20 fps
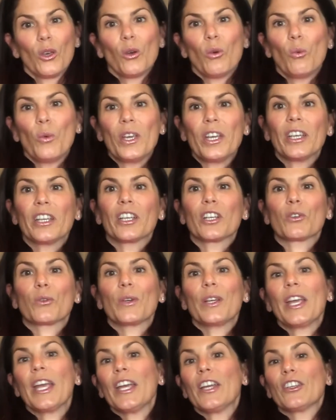We can
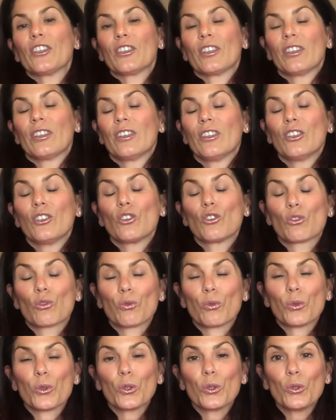create
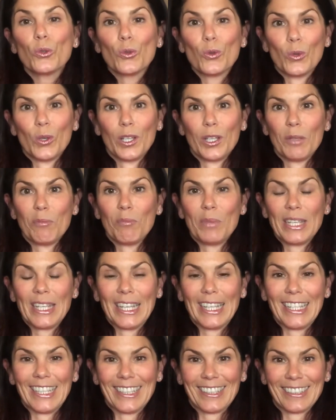true
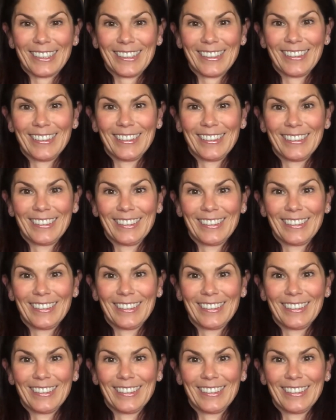beginnings.